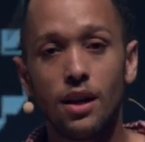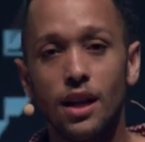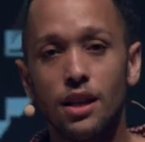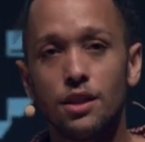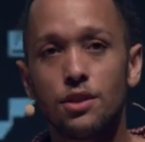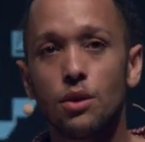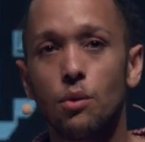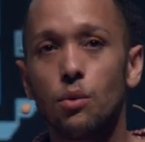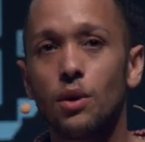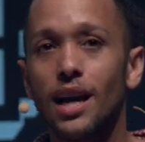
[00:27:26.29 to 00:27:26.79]

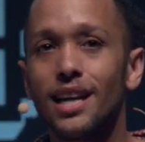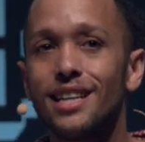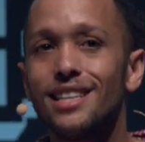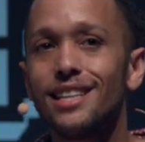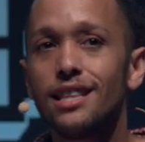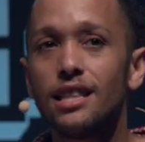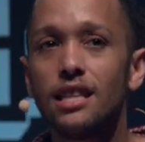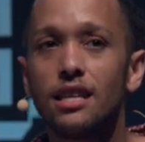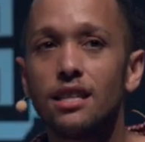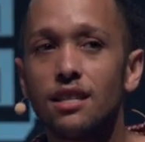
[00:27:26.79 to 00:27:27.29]
And so when I
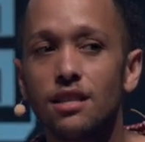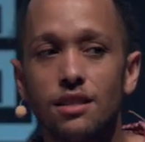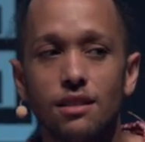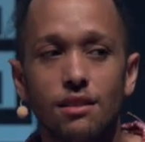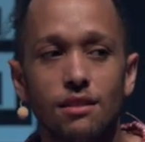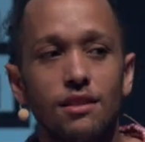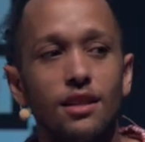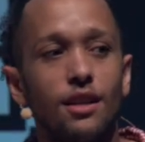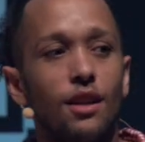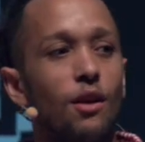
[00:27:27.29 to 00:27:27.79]
did
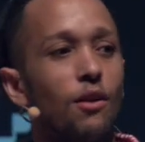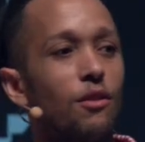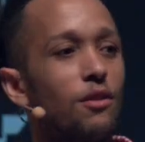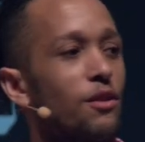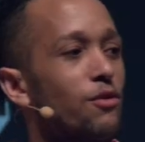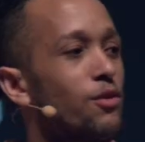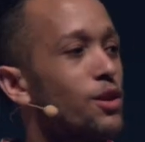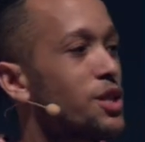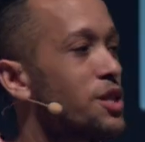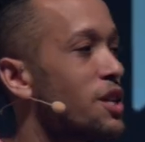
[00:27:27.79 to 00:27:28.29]
this,
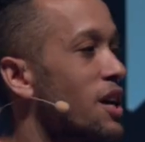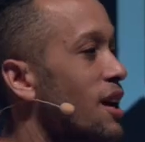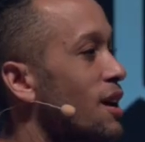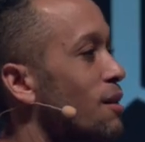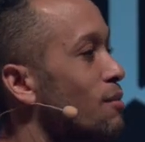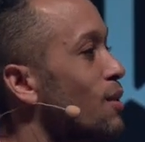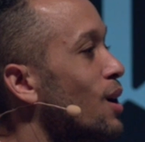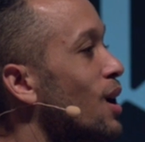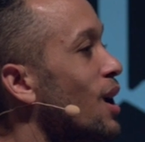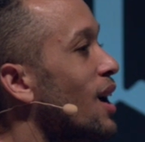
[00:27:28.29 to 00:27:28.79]
the first
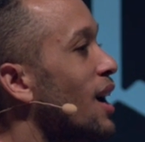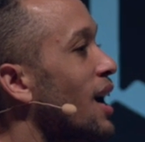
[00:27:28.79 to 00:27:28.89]
time,